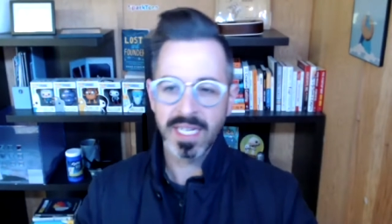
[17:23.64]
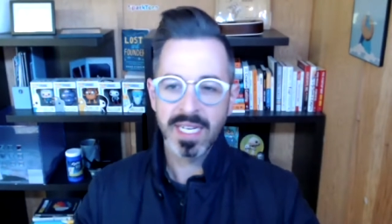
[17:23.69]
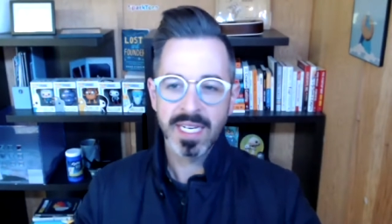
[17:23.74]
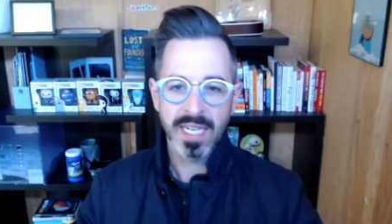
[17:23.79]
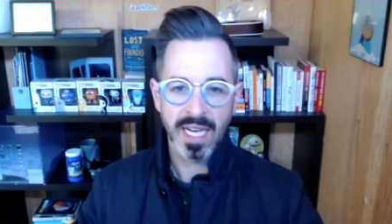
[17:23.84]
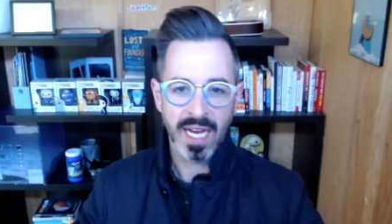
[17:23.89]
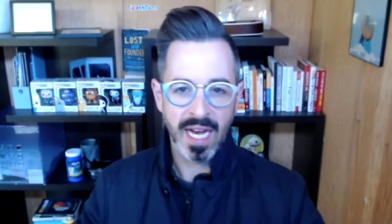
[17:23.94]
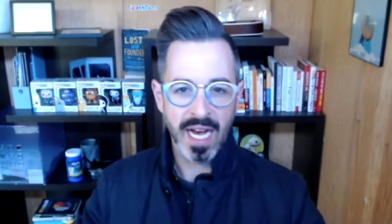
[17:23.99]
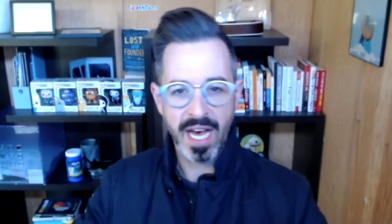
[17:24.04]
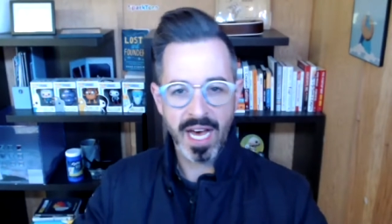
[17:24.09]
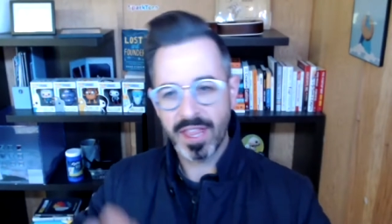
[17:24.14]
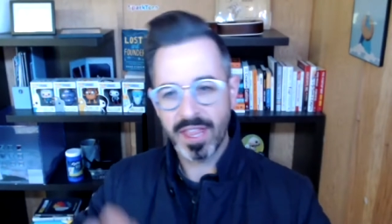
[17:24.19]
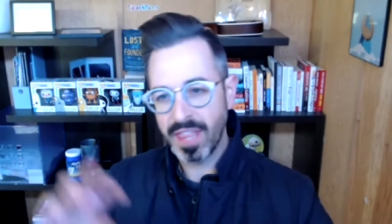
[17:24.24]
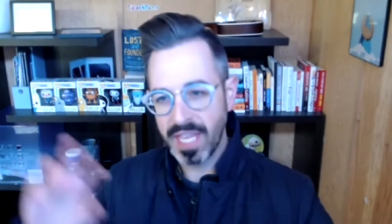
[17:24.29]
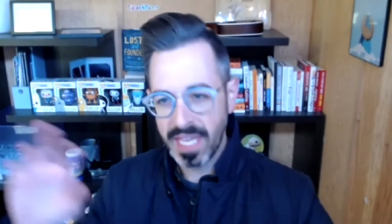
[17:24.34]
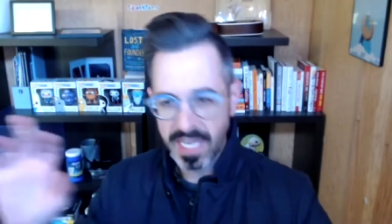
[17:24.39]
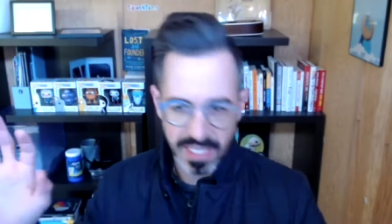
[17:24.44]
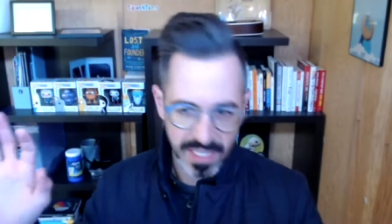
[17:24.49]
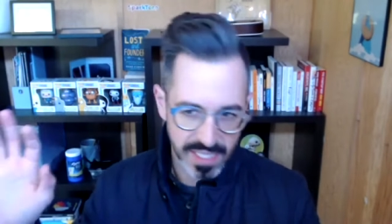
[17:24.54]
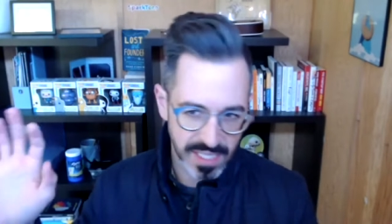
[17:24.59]
uh,
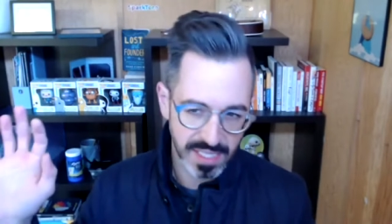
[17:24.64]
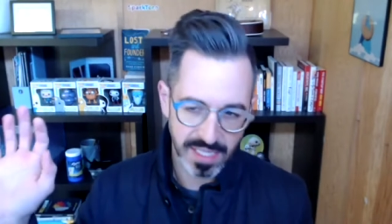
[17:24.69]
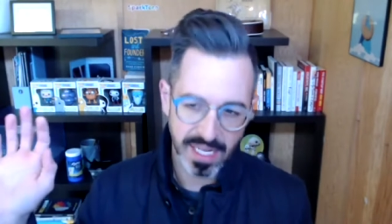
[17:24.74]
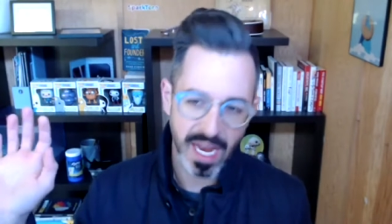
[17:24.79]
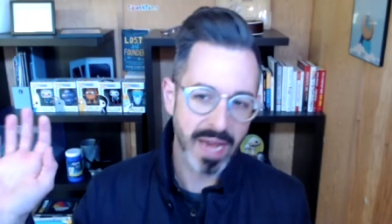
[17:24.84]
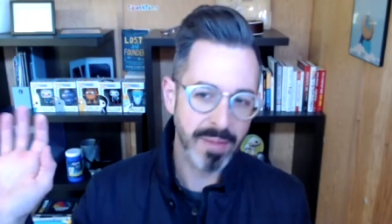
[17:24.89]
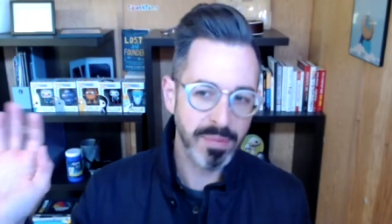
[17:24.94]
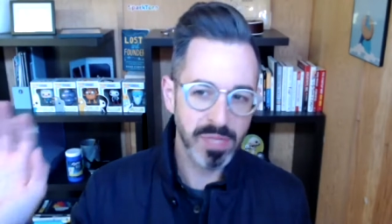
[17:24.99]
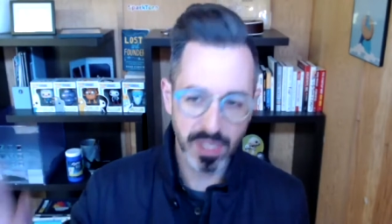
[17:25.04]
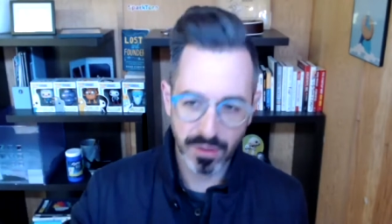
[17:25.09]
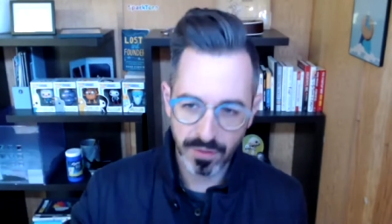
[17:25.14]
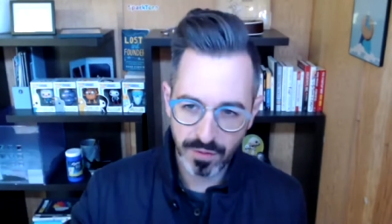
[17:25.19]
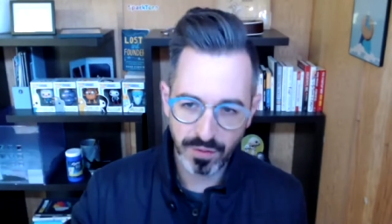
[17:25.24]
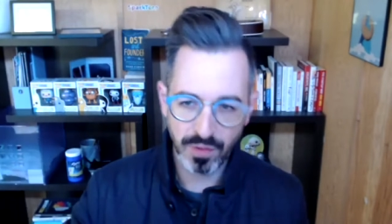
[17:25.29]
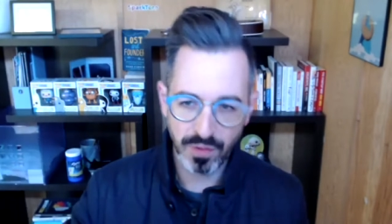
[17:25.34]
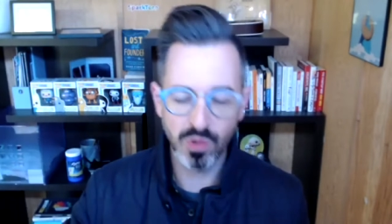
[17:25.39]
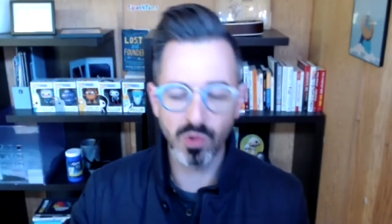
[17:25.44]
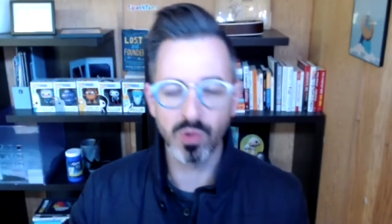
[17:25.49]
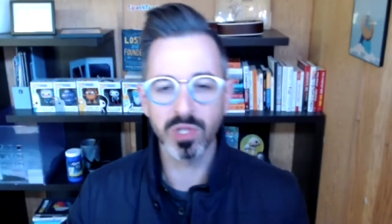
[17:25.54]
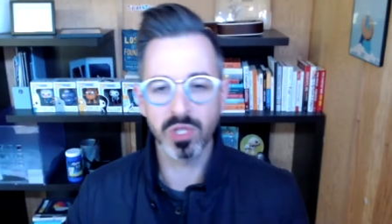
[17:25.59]
these types of
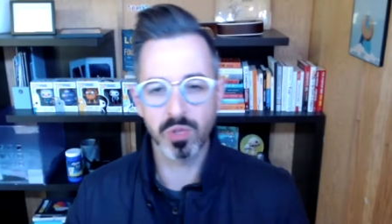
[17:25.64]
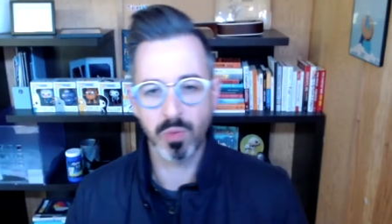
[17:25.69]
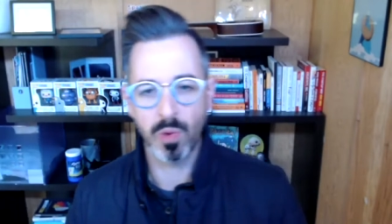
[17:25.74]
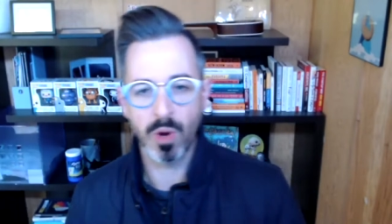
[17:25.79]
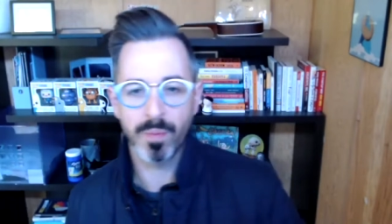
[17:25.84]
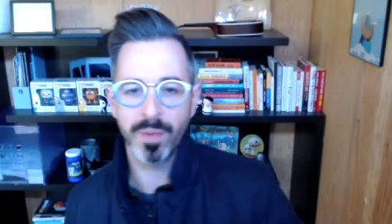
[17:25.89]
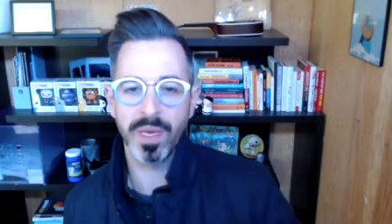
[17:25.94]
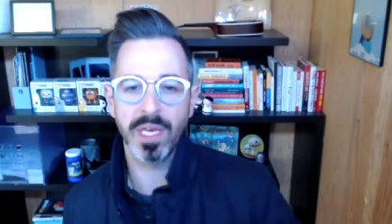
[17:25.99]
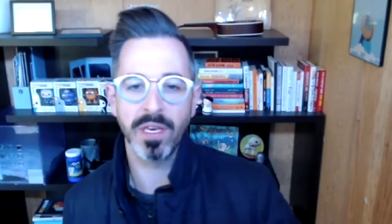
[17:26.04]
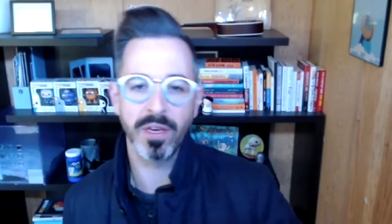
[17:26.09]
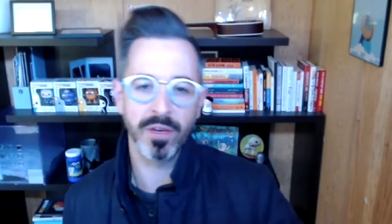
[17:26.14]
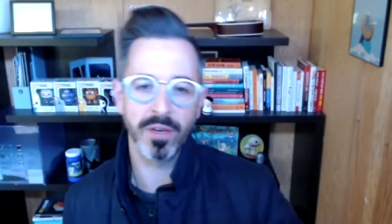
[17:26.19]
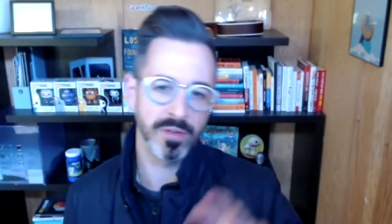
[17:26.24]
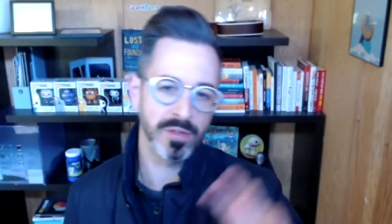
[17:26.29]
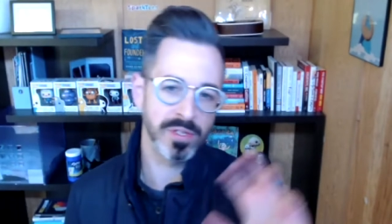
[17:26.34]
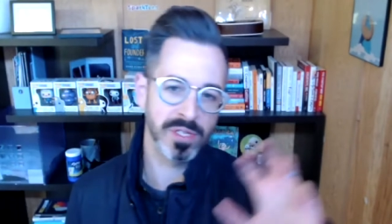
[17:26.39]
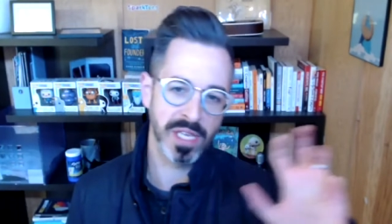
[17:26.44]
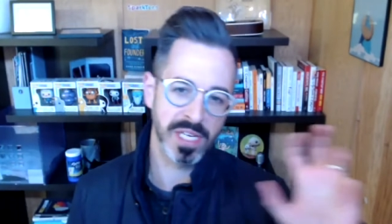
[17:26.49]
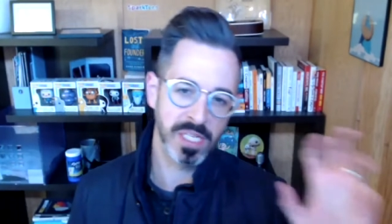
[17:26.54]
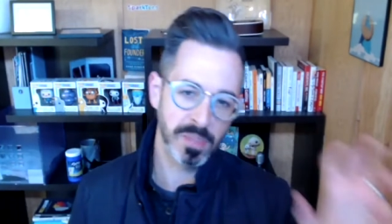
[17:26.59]
fuels won't be
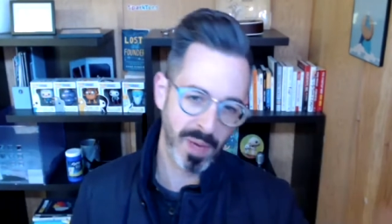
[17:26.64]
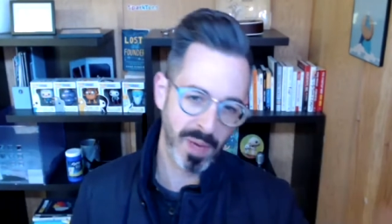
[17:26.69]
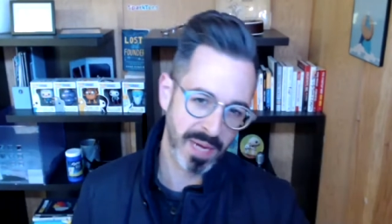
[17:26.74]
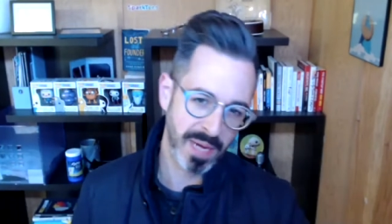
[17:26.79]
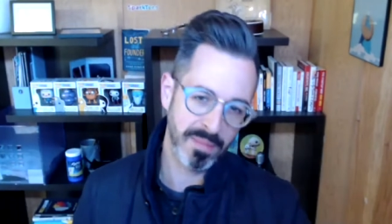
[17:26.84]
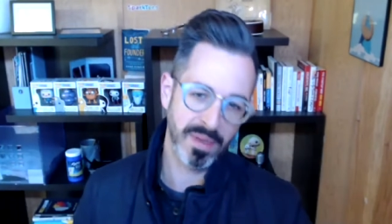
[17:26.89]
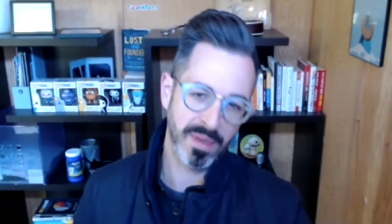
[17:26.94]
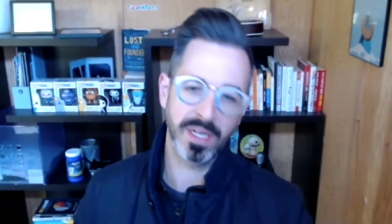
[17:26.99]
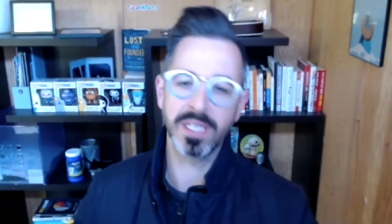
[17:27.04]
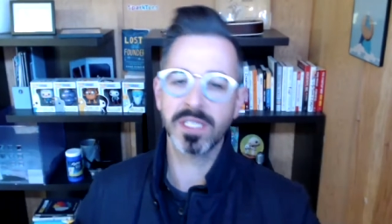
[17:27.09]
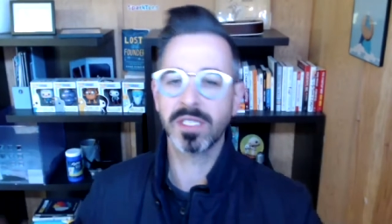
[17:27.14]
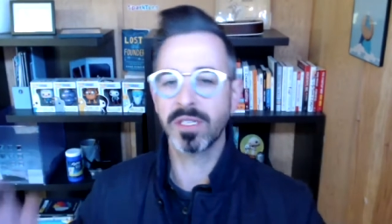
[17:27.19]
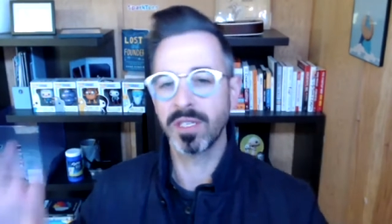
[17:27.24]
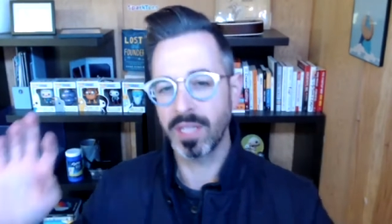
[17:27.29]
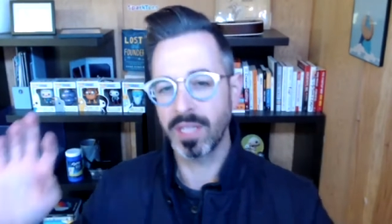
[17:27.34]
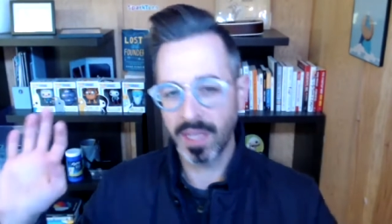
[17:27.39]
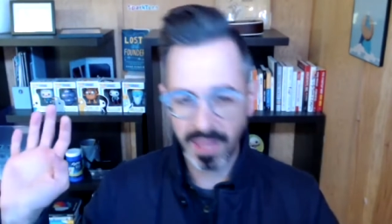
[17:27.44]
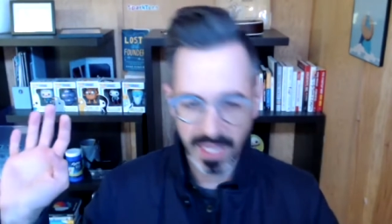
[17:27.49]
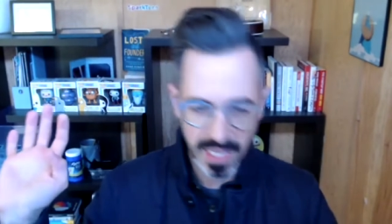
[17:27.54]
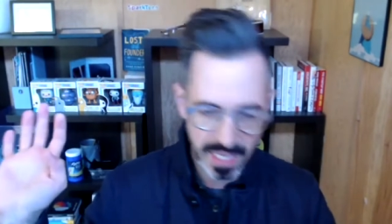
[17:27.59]
used they spend money so
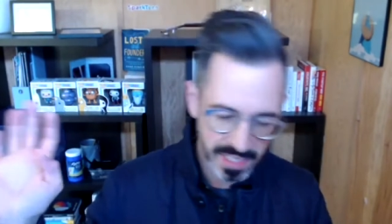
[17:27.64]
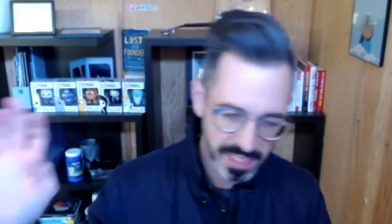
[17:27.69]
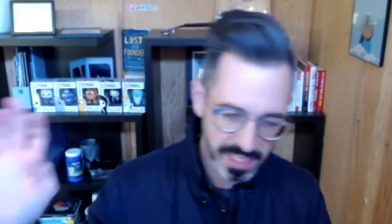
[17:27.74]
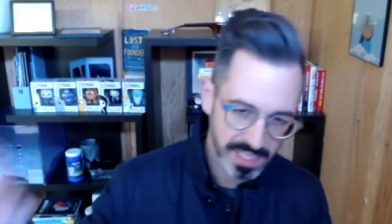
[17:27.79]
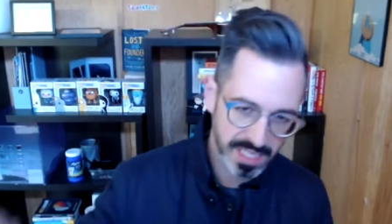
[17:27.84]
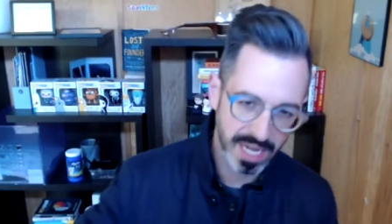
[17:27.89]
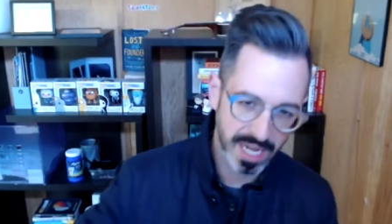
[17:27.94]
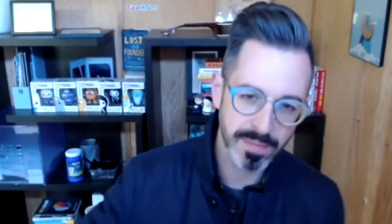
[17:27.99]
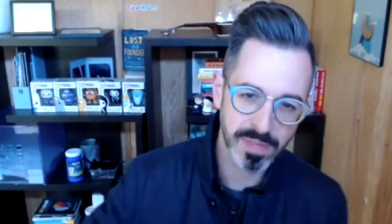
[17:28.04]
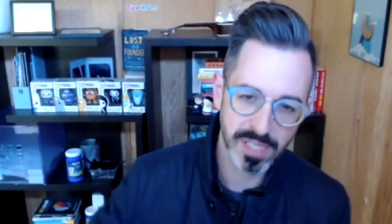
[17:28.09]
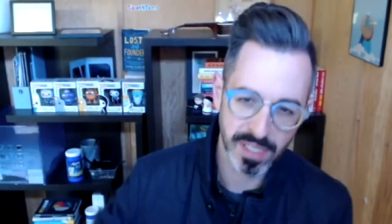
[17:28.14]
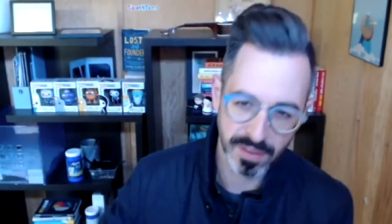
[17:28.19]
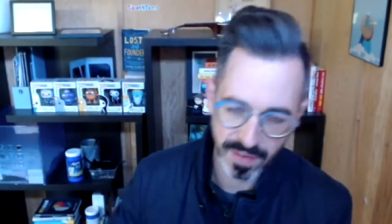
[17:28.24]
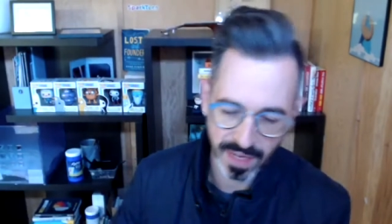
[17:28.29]
that these types yeah, yeah.